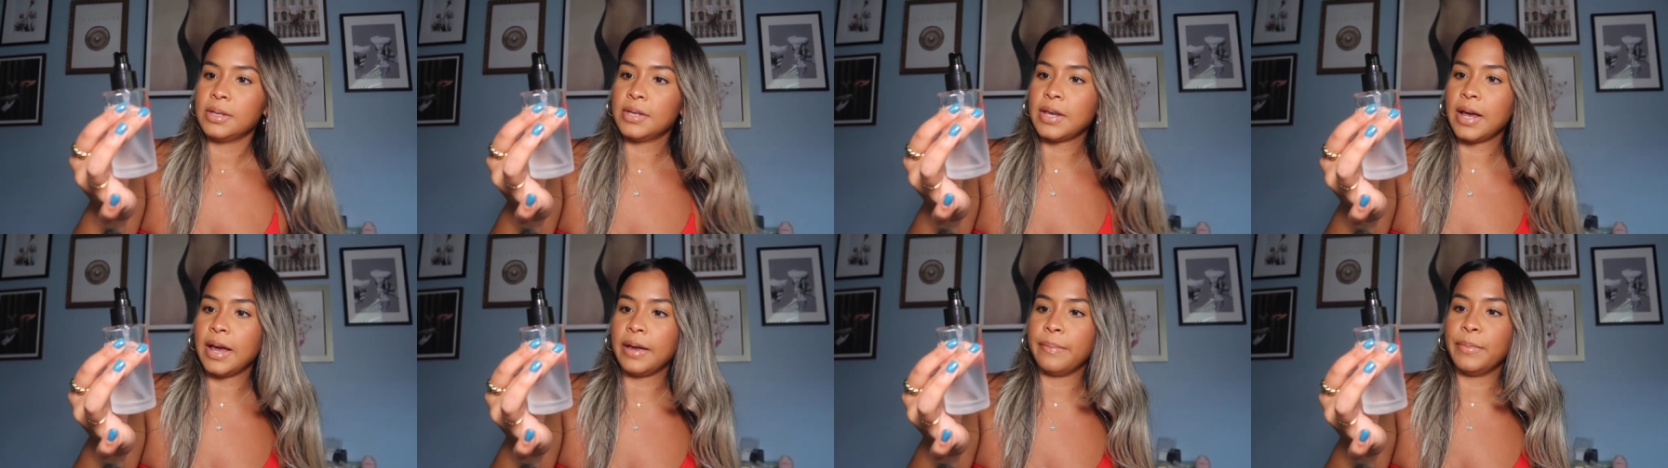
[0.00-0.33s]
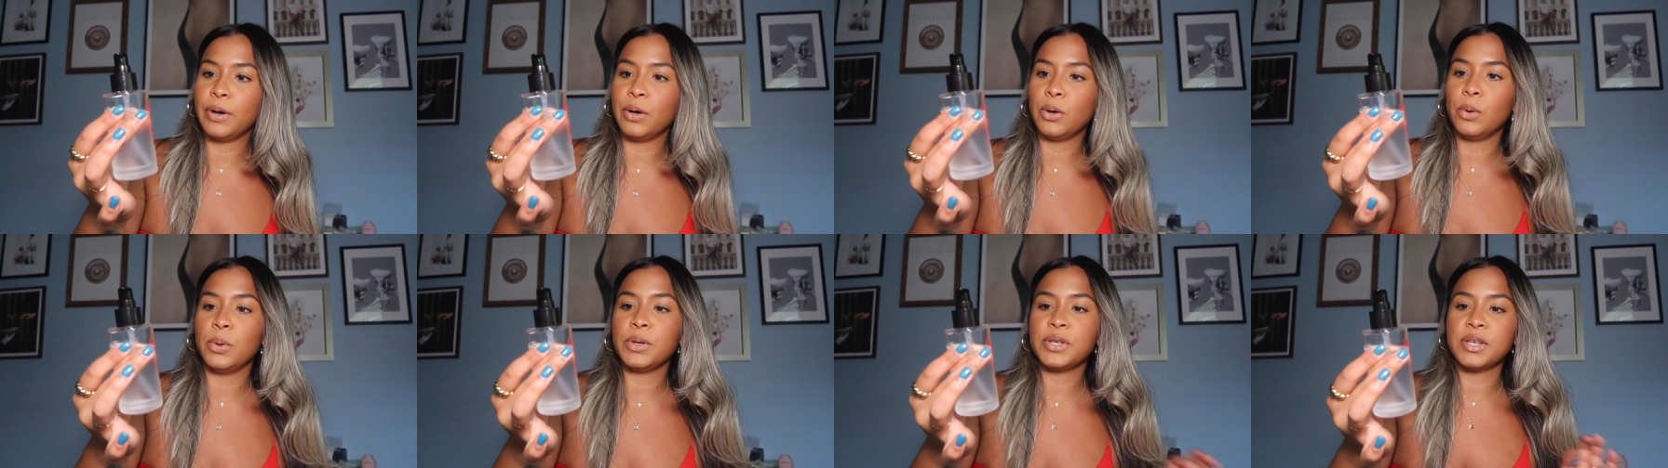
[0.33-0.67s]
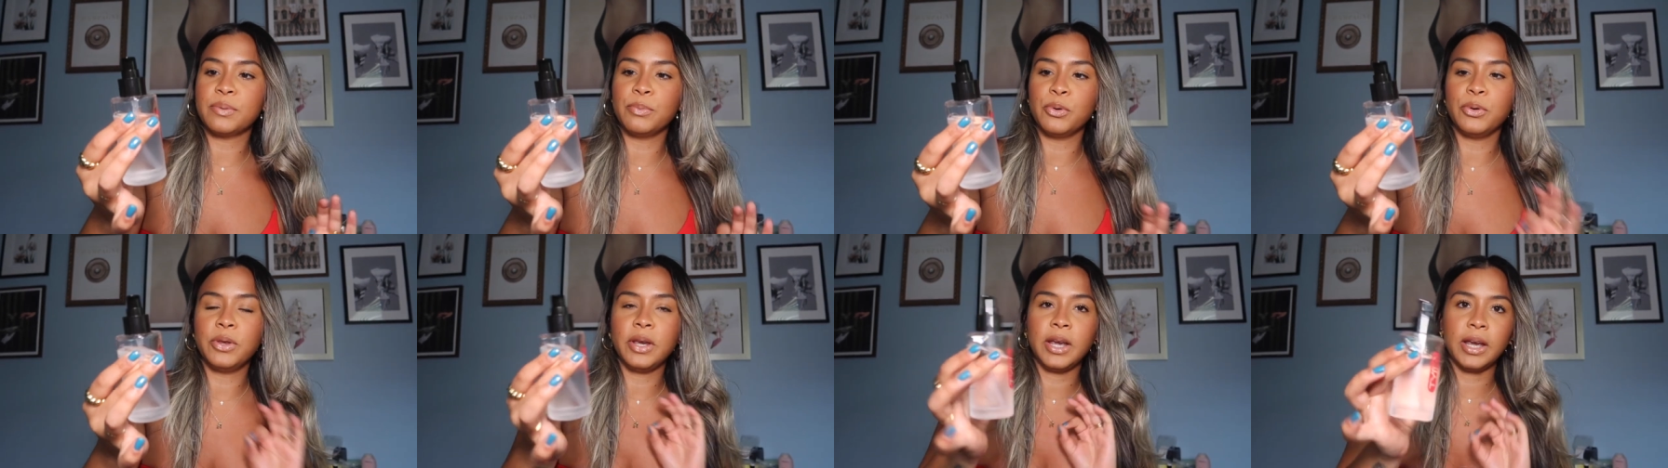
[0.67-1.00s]
TYMO
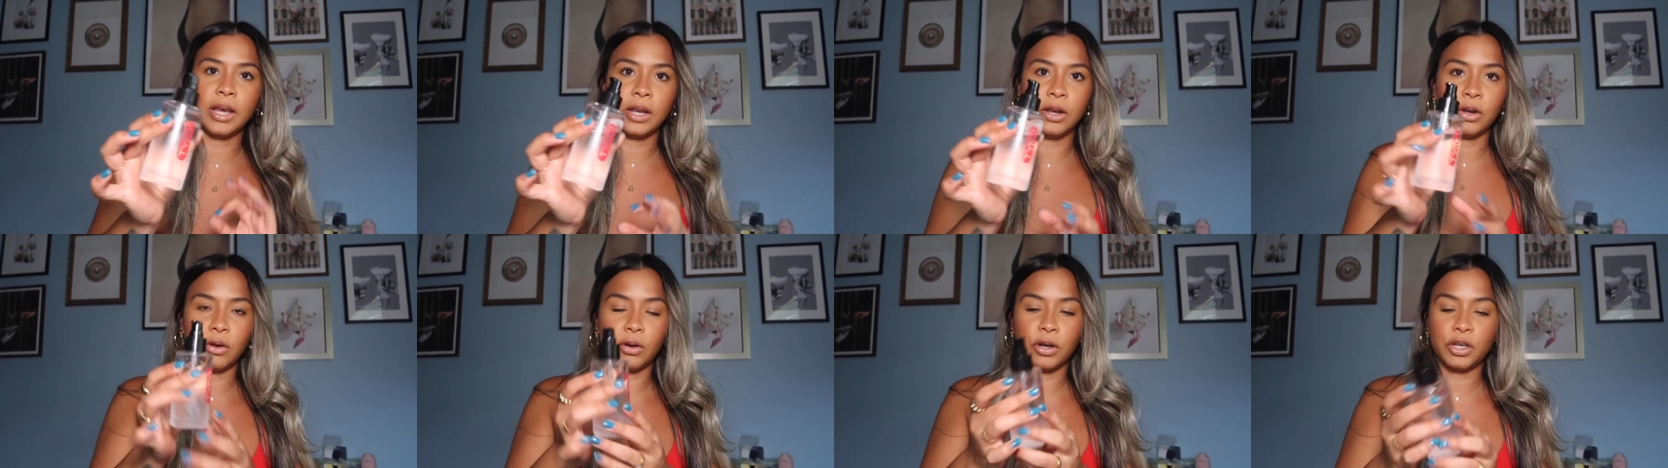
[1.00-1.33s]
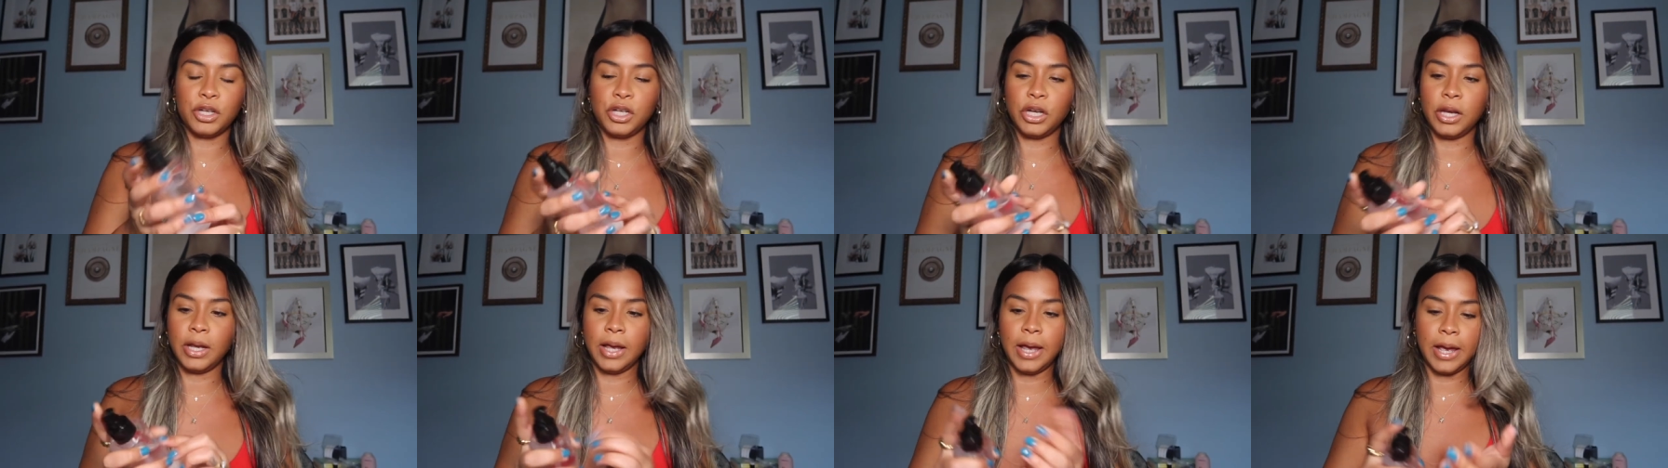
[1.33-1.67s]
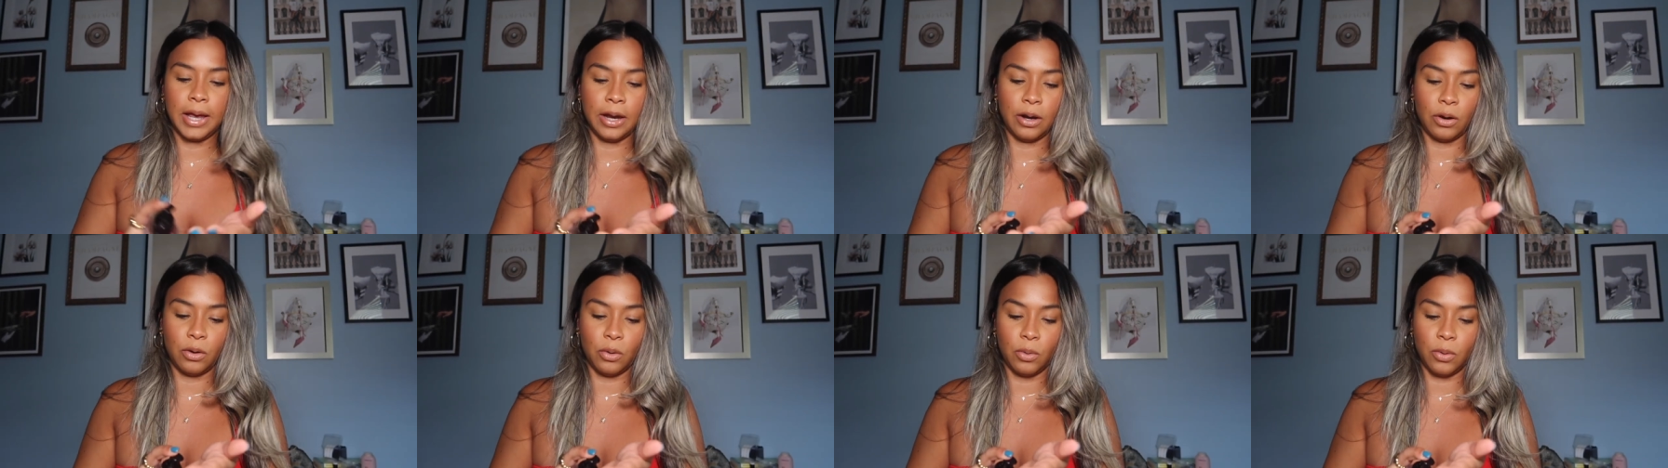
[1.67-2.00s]
Smoothing and Nourishing
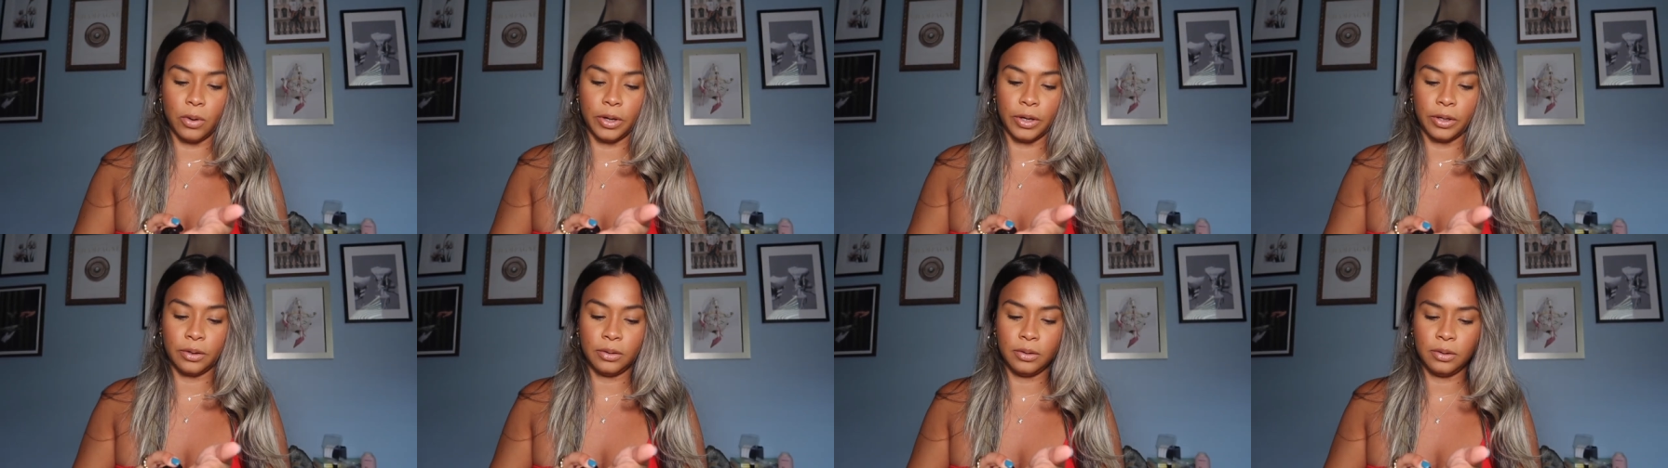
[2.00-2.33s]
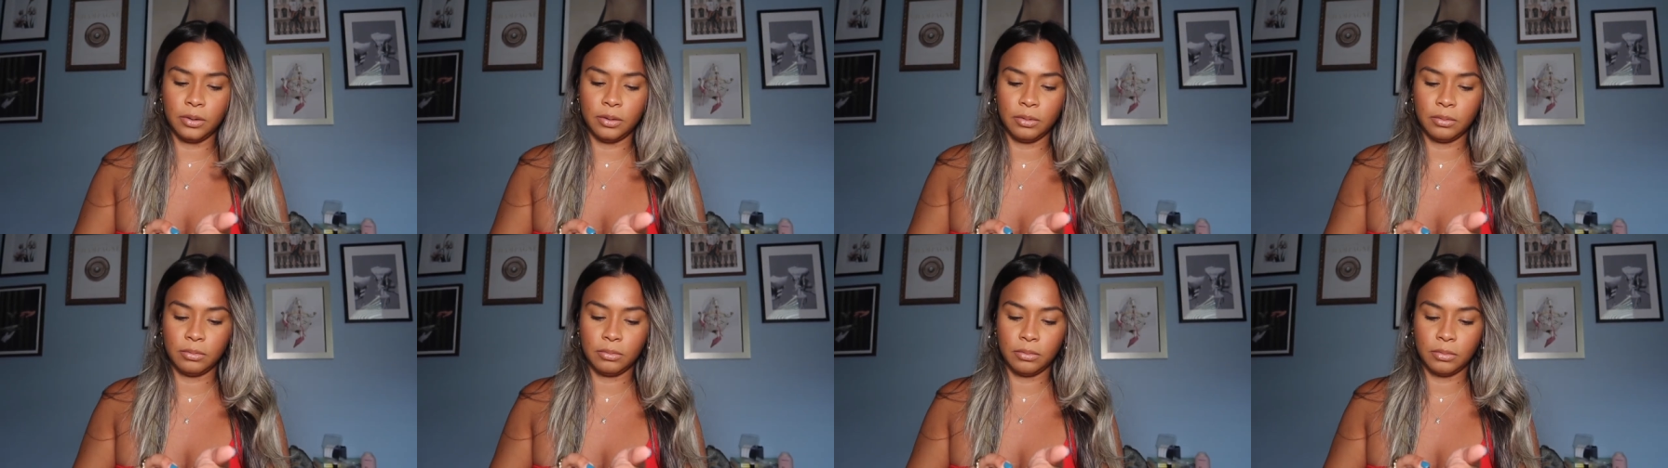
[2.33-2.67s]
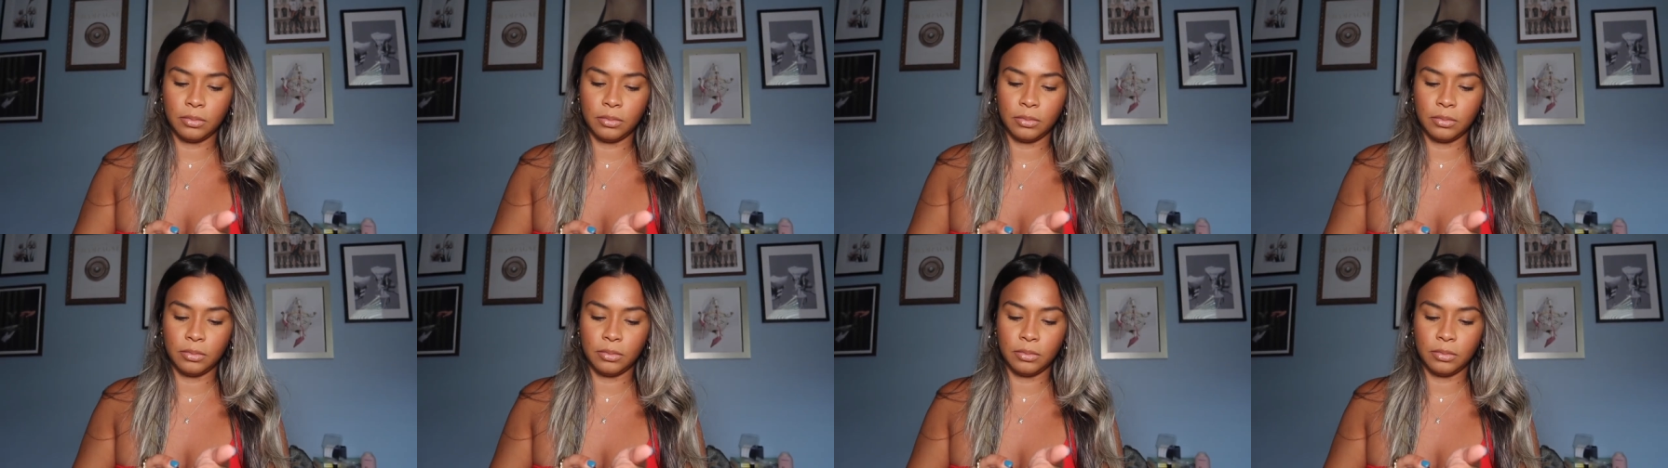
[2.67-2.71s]
Hair Oil.